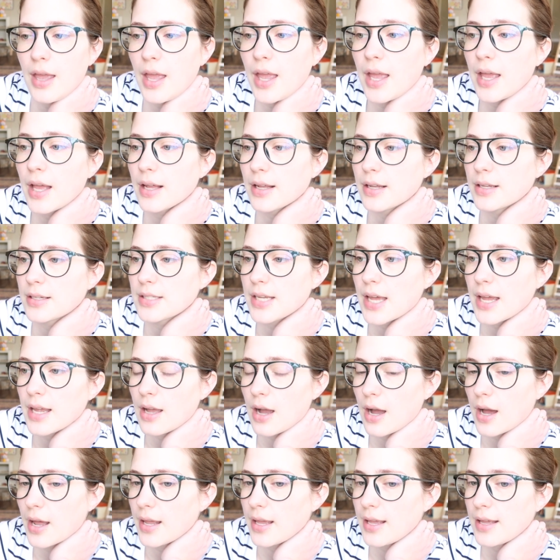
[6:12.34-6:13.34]
And I
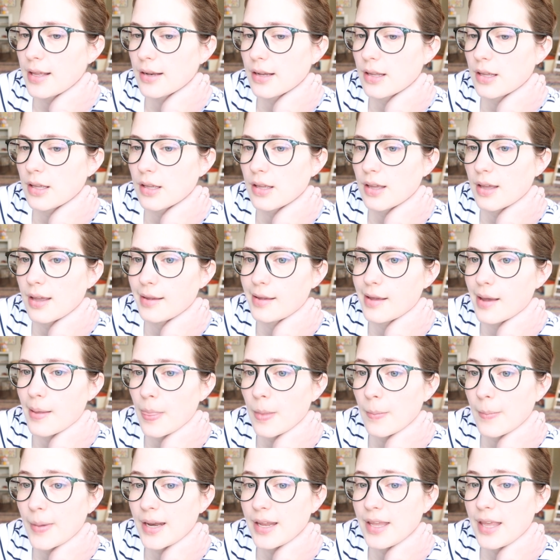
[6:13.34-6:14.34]
got it. I
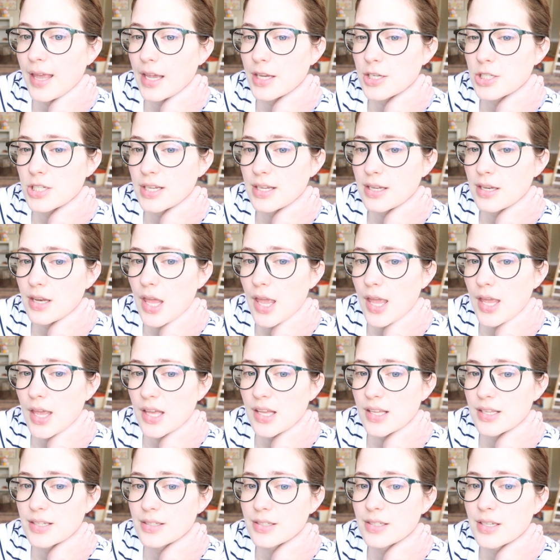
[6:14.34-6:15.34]
got the medication
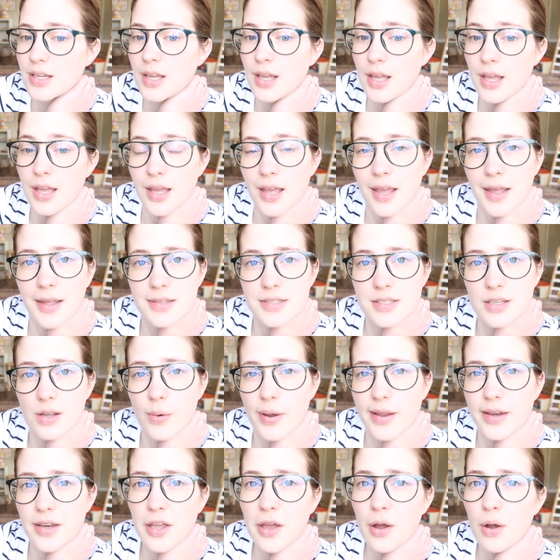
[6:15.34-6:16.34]
and it's
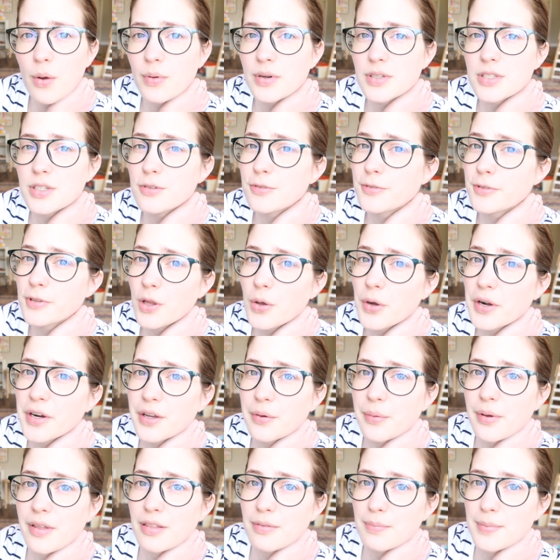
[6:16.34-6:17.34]
going to go to
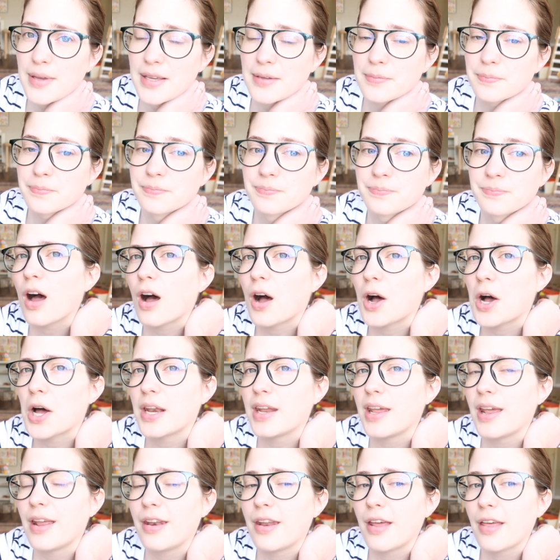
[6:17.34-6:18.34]
Florida with me.
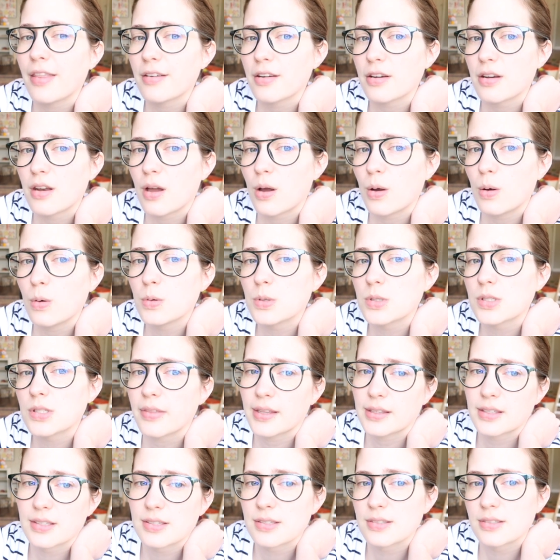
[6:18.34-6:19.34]
On another note,
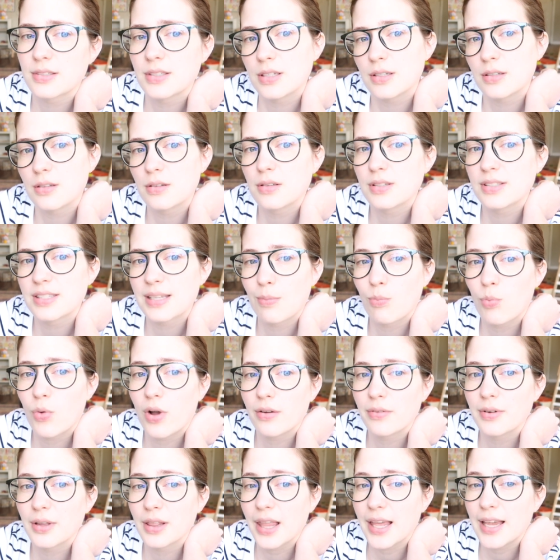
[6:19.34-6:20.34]
that's still
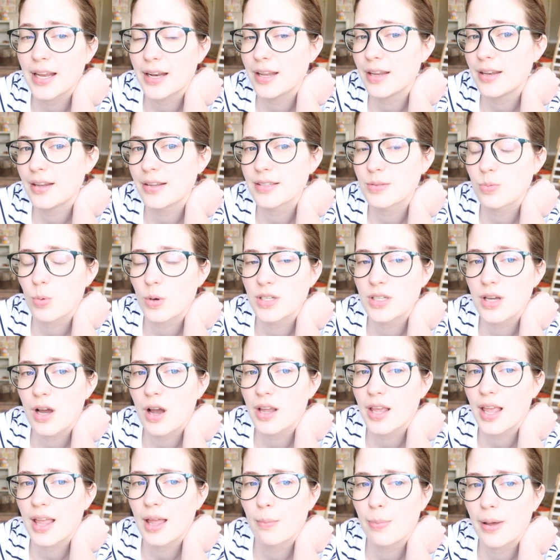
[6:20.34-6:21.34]
somewhat related as we're
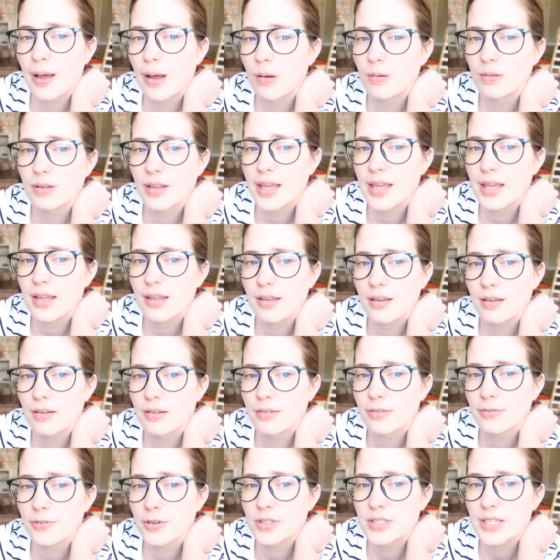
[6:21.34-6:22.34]
talking about like
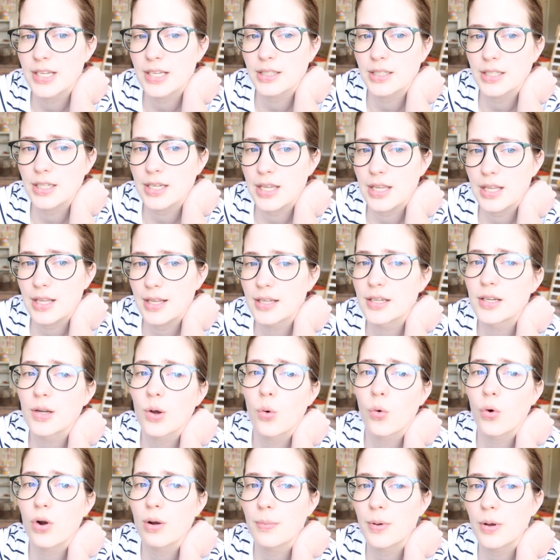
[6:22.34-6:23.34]
fertility and
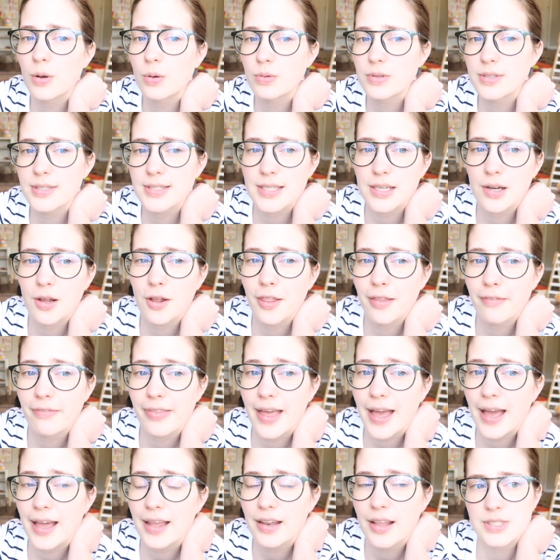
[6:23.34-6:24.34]
hormones and all of
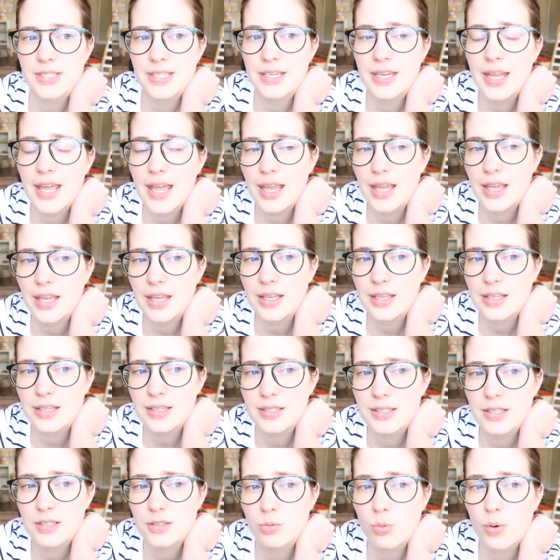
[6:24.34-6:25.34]
that. Today
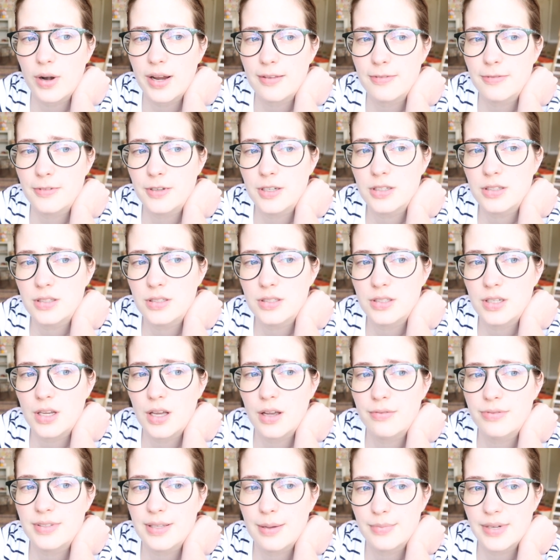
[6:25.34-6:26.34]
is the
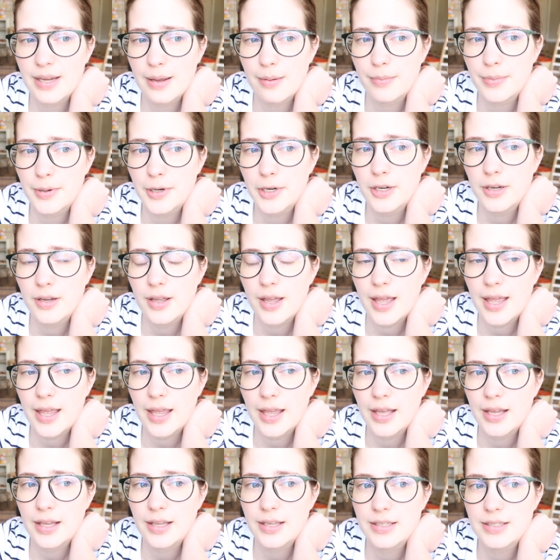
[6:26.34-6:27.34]
21st of September
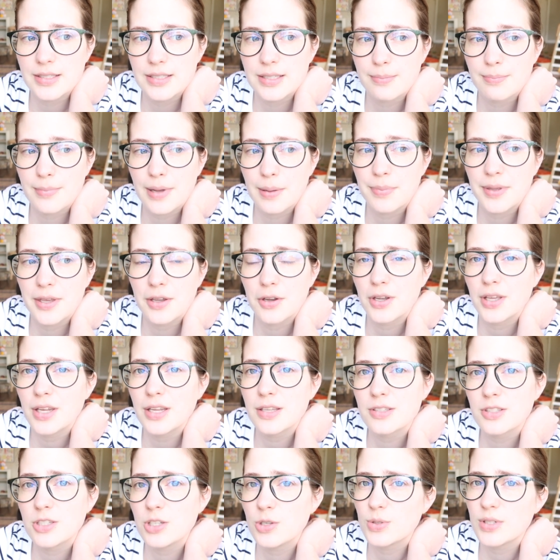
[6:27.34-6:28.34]
and my period
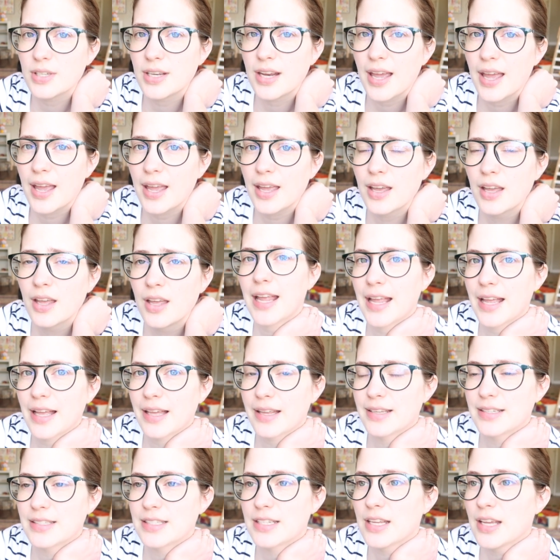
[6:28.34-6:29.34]
is due today
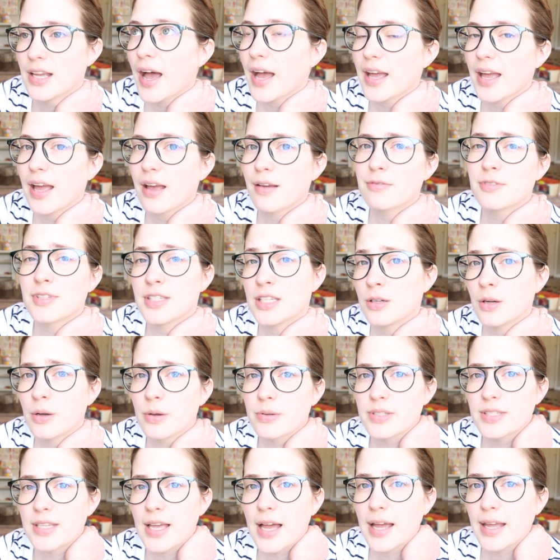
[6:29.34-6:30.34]
and I have
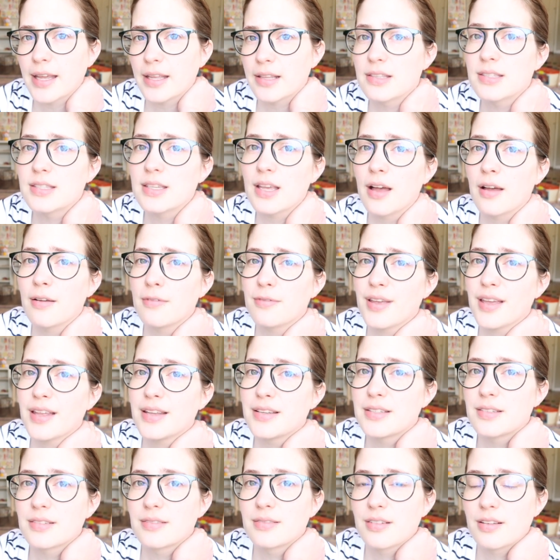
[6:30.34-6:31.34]
zero signs of
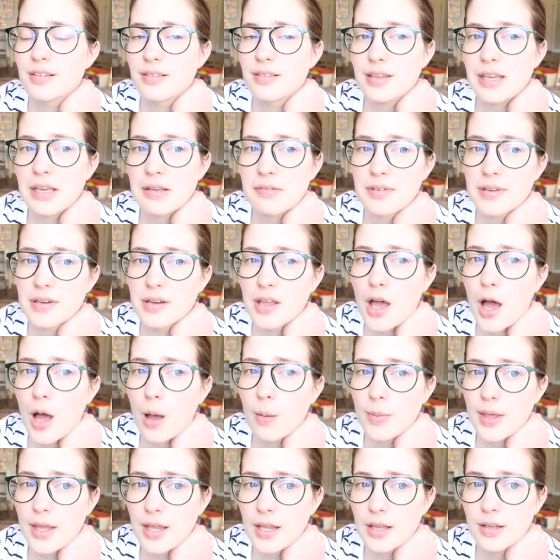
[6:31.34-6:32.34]
it even
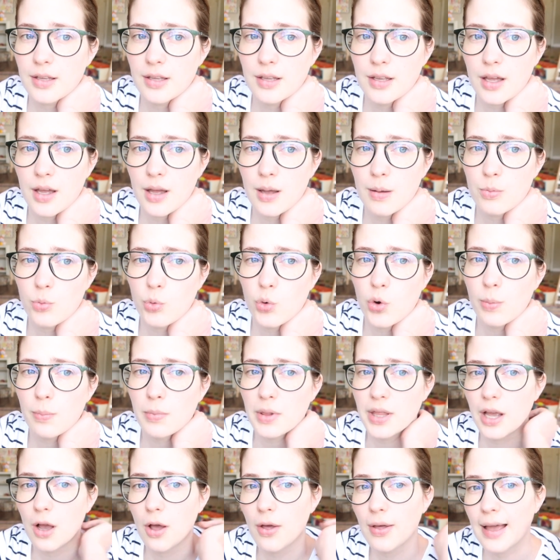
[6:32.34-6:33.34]
coming.
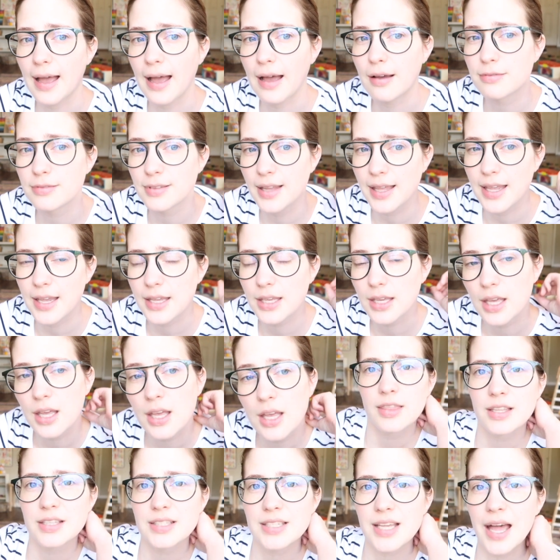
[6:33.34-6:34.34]
Normally I'll have like
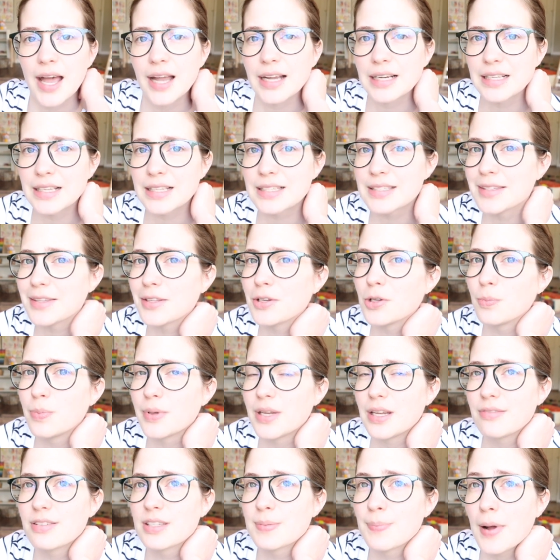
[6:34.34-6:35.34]
the tiniest little
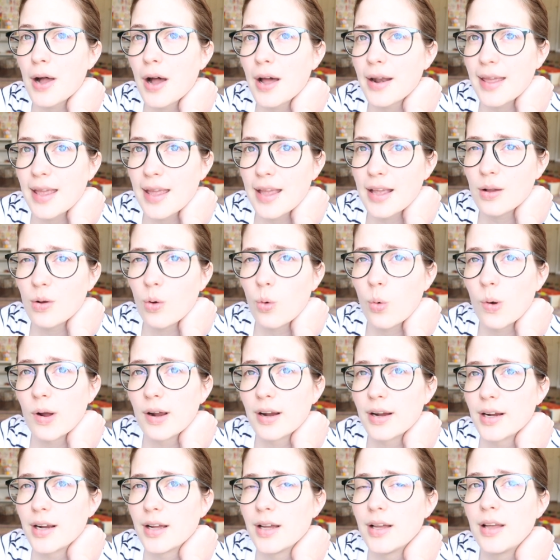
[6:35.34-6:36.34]
bit of spotting
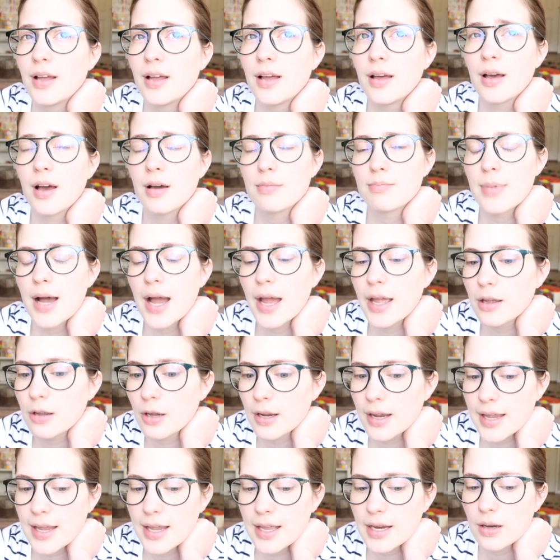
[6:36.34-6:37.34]
or a
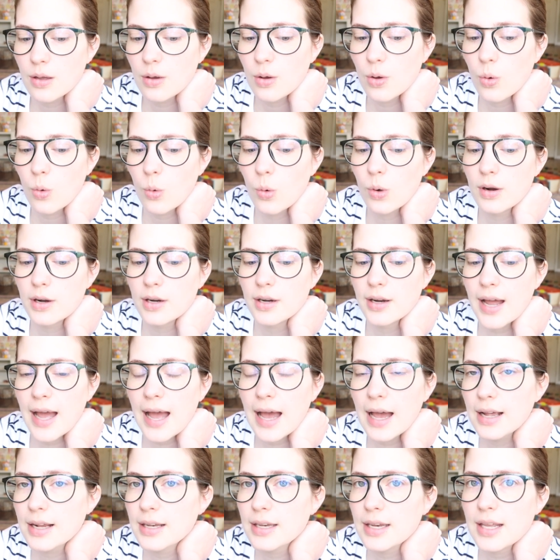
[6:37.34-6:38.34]
migraine or
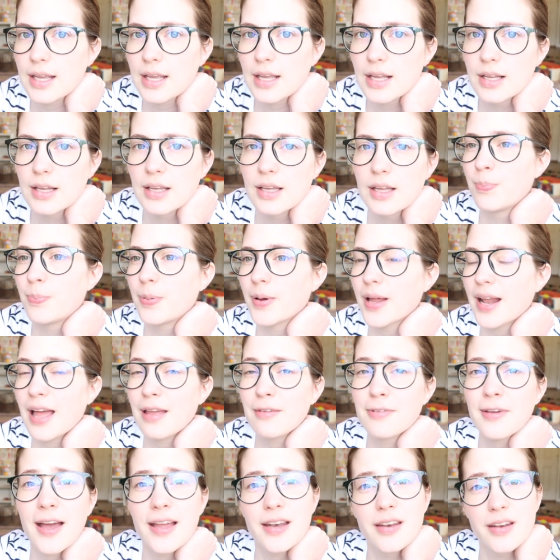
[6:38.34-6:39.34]
acne, but
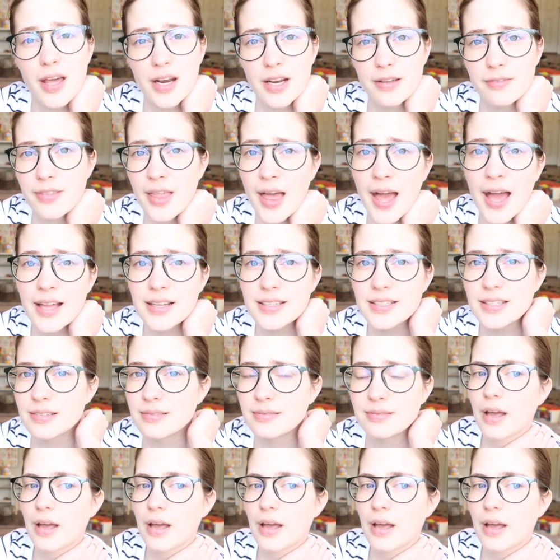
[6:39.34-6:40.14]
I've had none of that.